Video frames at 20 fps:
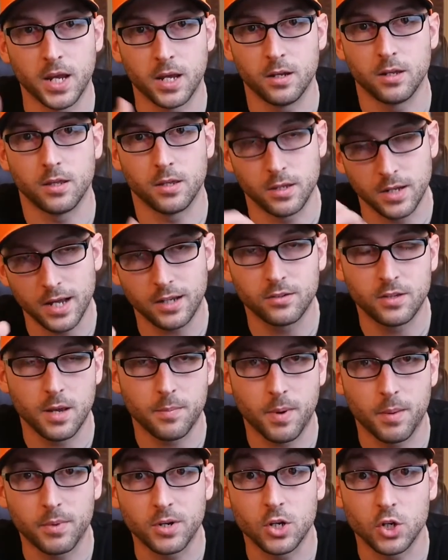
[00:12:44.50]
And the next
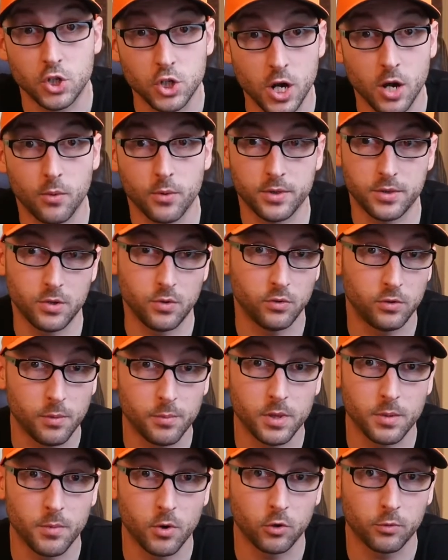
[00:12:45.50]
tip, I'm going to share with you
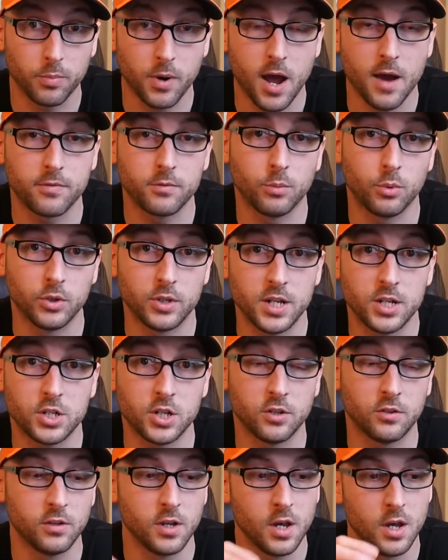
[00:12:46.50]
some of the most profitable
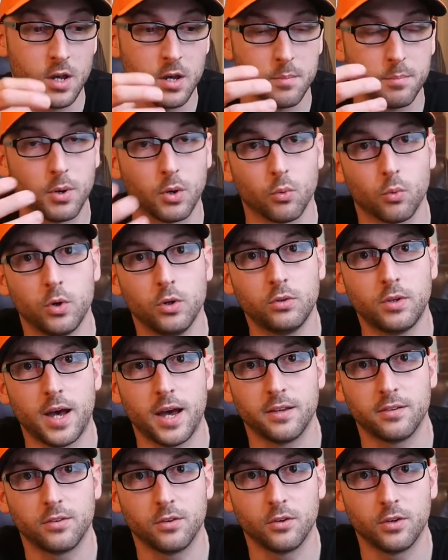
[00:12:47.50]
niches, but
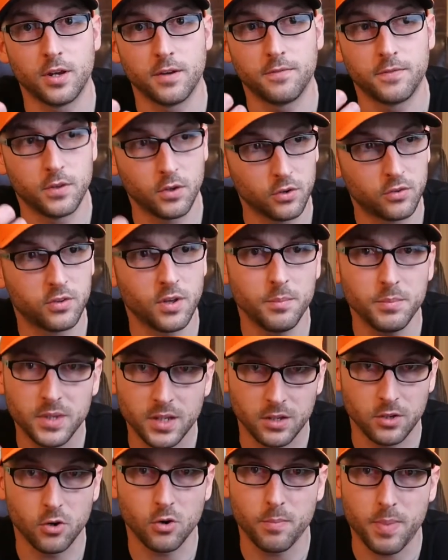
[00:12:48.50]
realize if there's
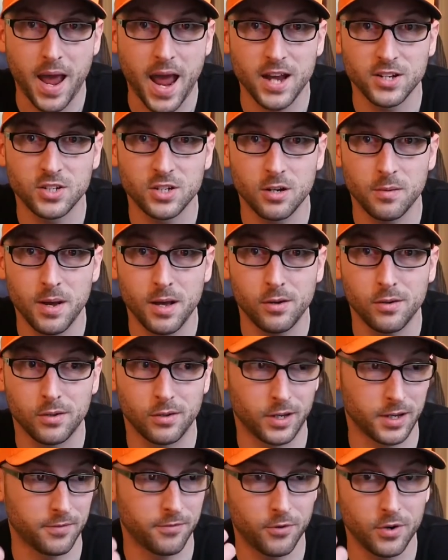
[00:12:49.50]
something you're passionate
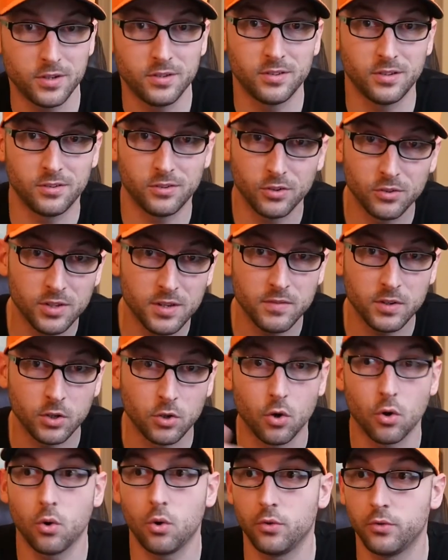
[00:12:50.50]
about, like for instance, there's
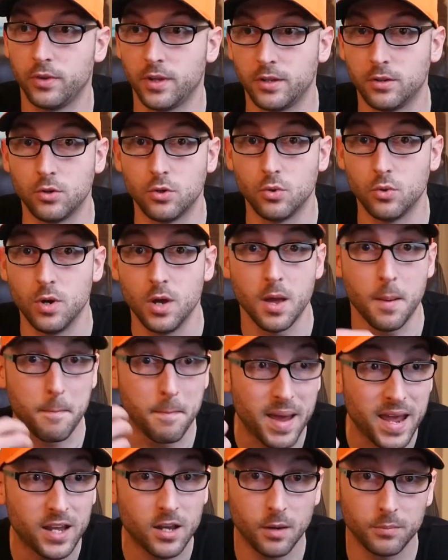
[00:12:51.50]
even girls that do
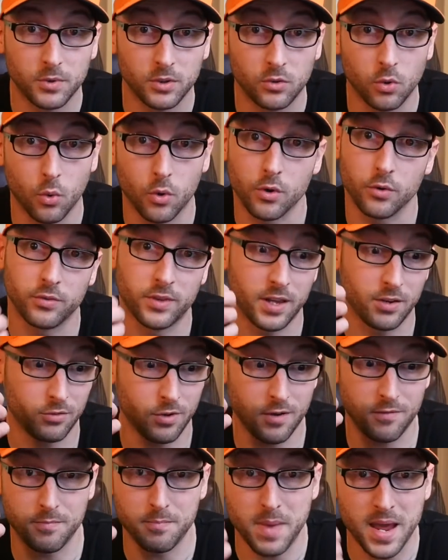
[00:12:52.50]
makeup tutorials. They
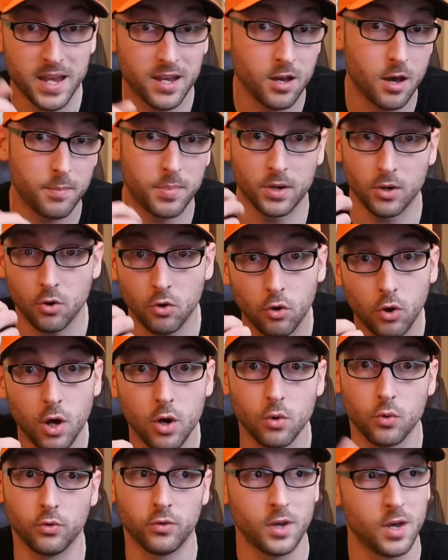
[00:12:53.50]
love makeup and
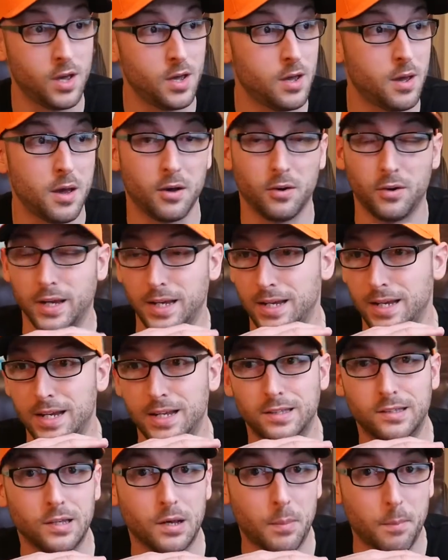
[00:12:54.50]
clothes. Like,
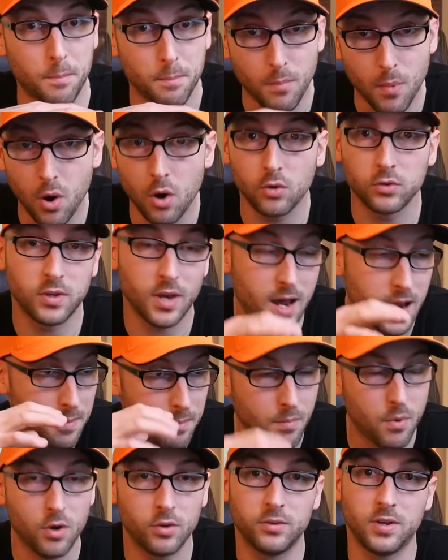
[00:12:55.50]
it's a
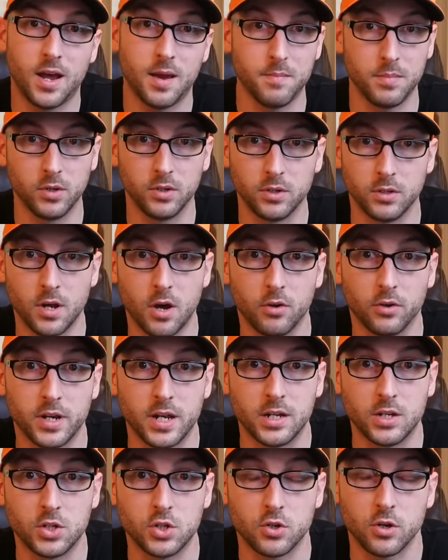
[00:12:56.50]
multi-million dollar
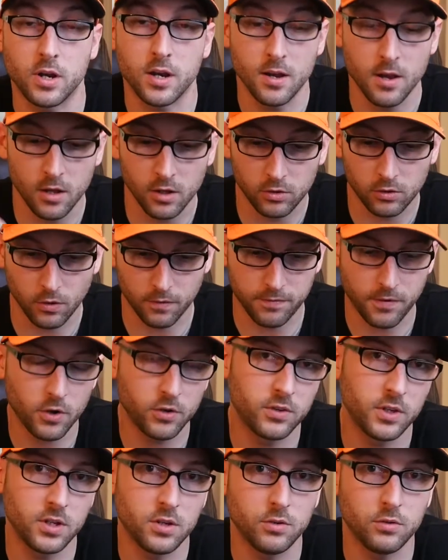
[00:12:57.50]
industry. So
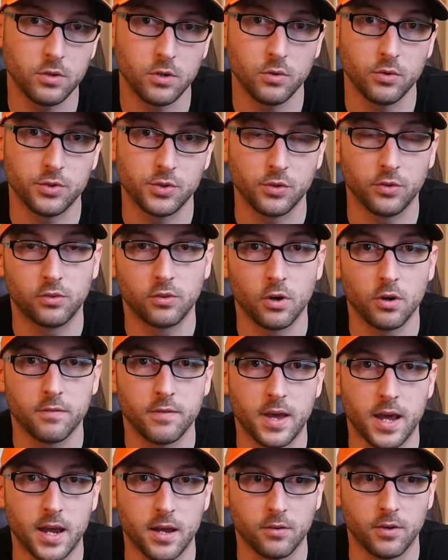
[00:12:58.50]
first thing you do is you
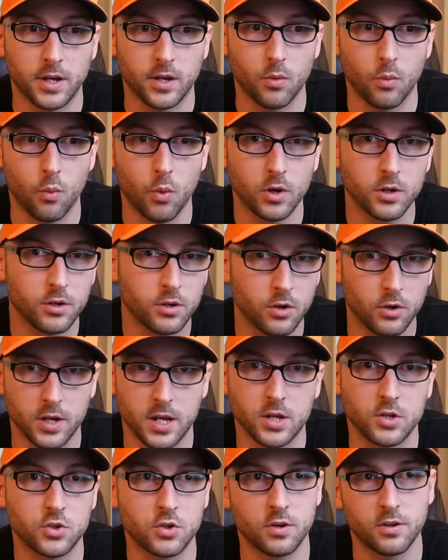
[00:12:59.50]
survey, like, what are your
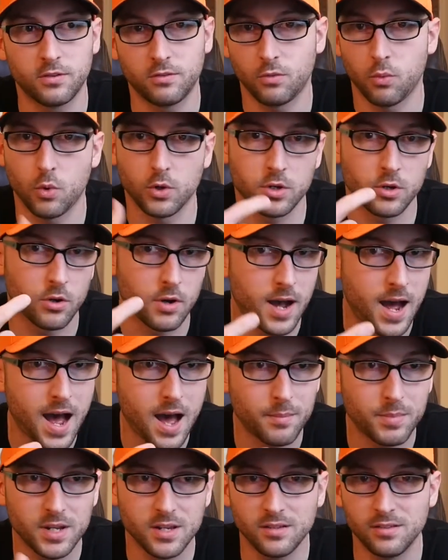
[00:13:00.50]
interests? What are your
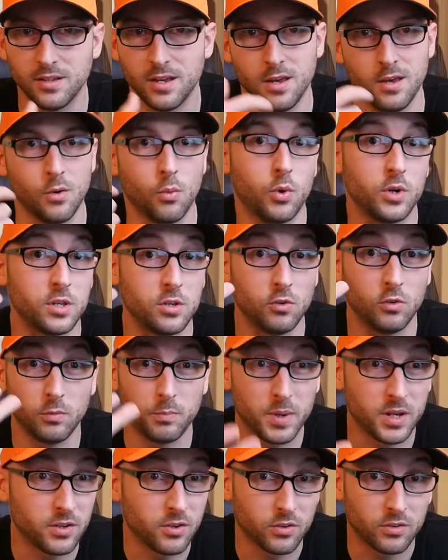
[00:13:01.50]
hobbies? What do you
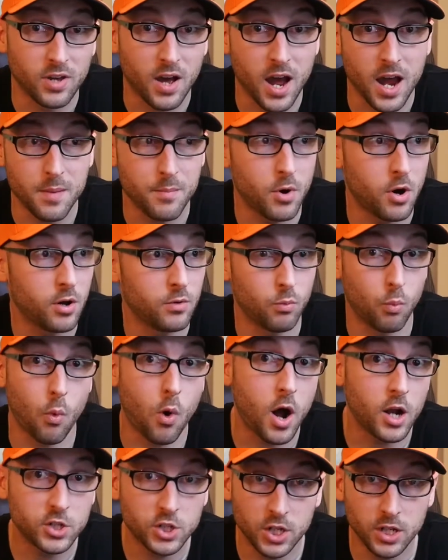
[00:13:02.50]
spend your time on,
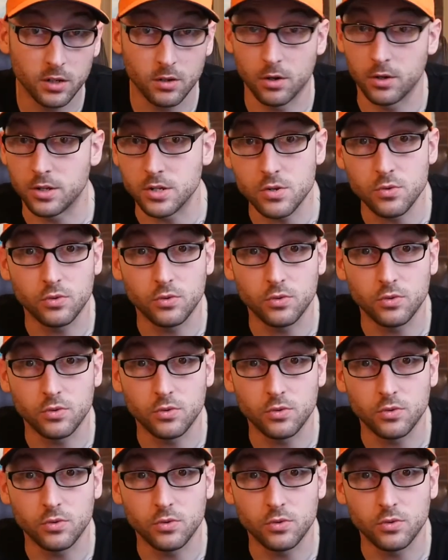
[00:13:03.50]
watching on